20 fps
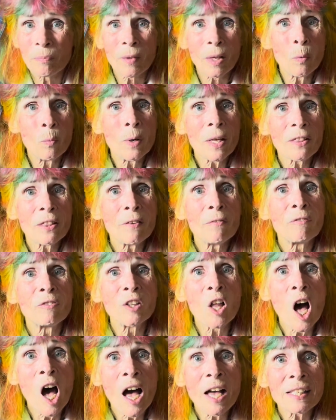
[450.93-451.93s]
with the
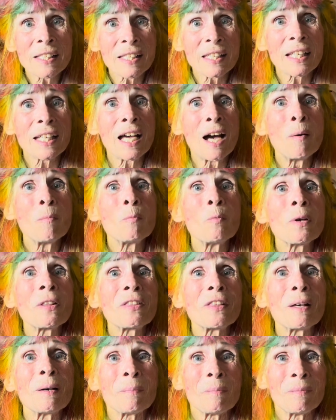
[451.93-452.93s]
flaws that come with
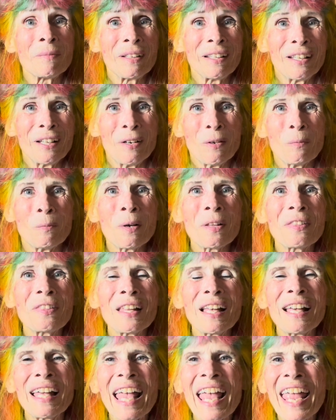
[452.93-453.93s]
them, with
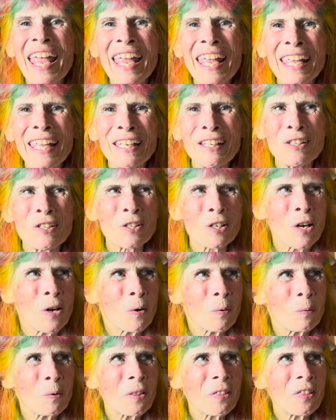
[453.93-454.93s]
the age,
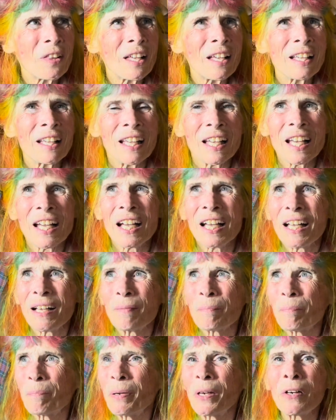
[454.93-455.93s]
with the
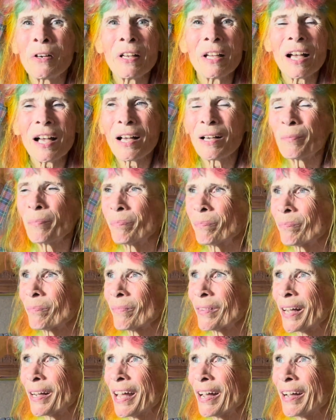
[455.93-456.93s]
period.
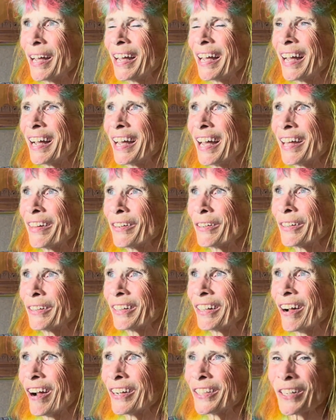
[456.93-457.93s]
Heather,
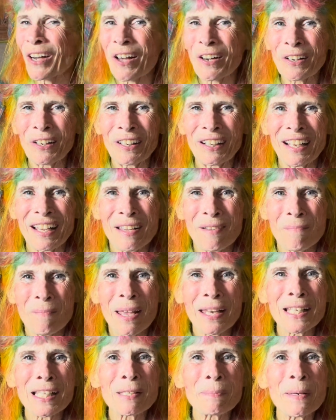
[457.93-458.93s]
our daughter,
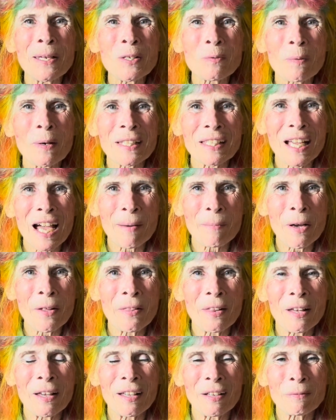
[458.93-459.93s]
made a speech one time on
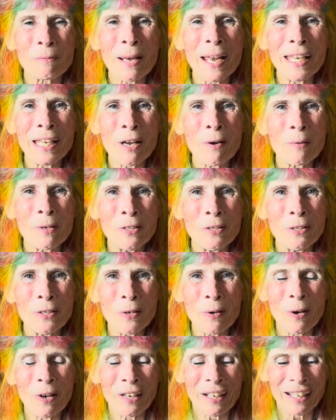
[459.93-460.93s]
the radio in New
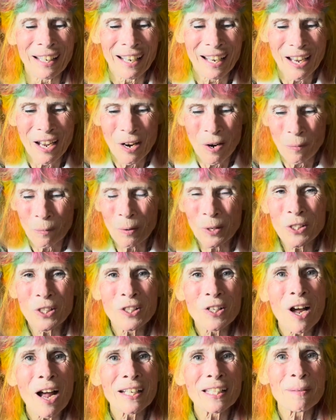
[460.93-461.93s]
York where she
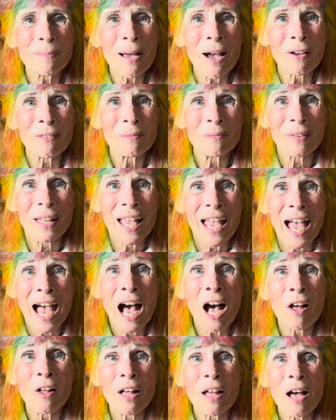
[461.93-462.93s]
talked about
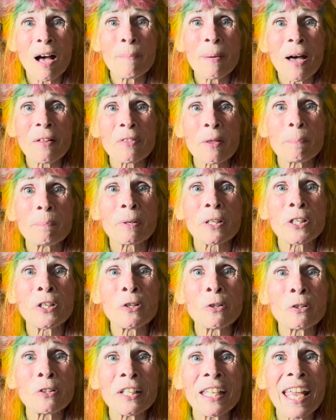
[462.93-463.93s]
the
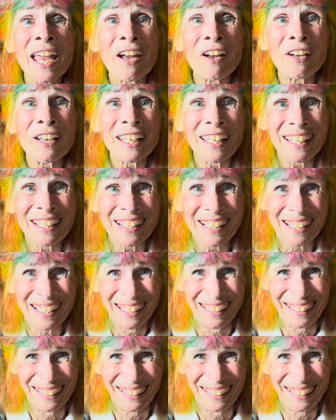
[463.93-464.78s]
peculiarities.